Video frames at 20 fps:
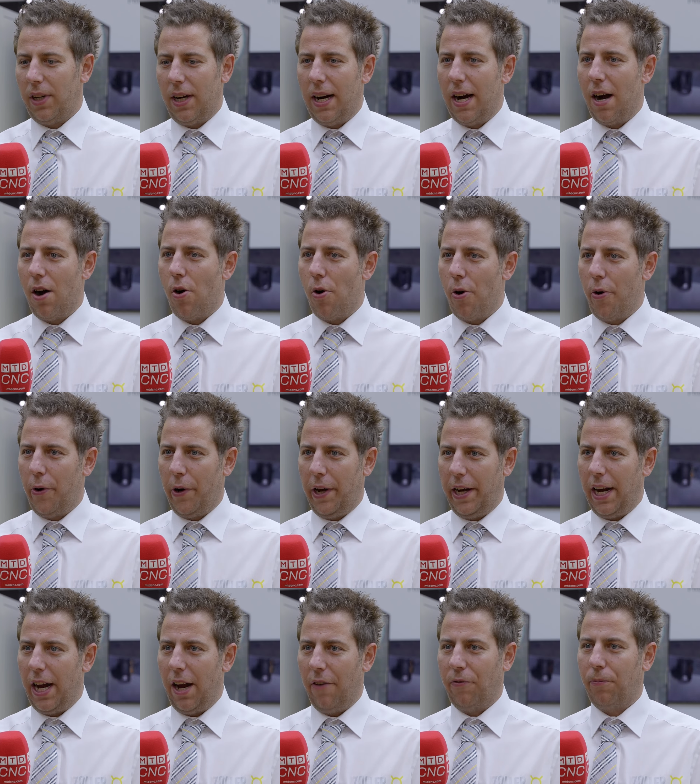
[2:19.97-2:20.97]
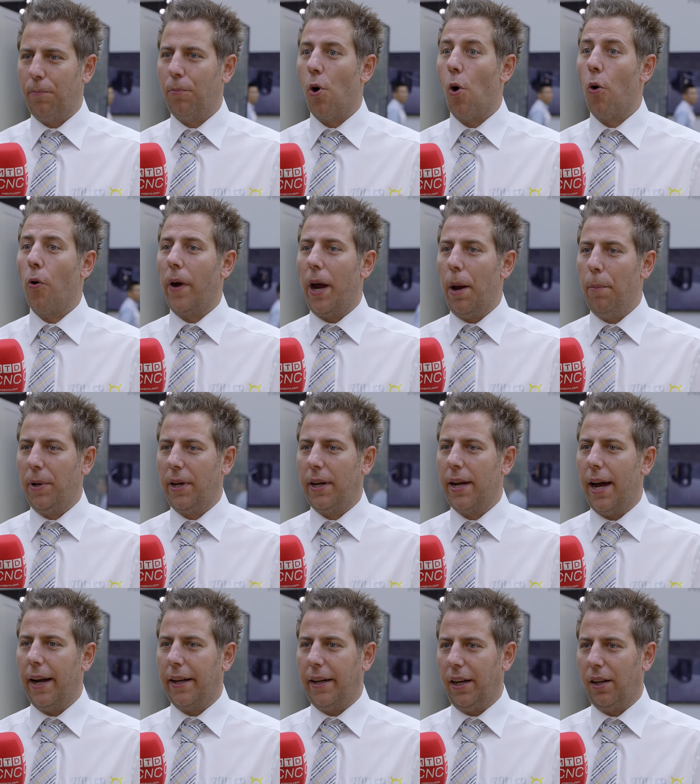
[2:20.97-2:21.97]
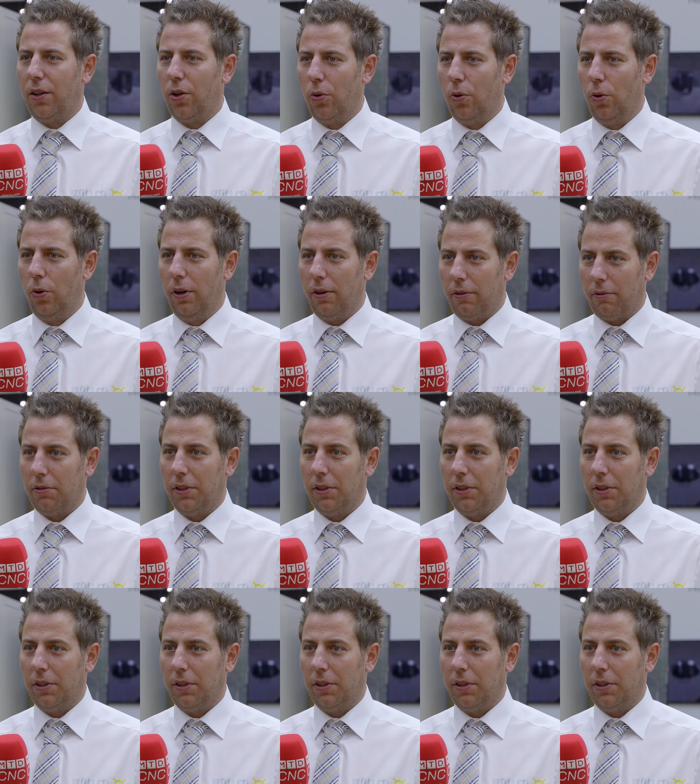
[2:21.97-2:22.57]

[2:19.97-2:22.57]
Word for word: already have programmed cutting tool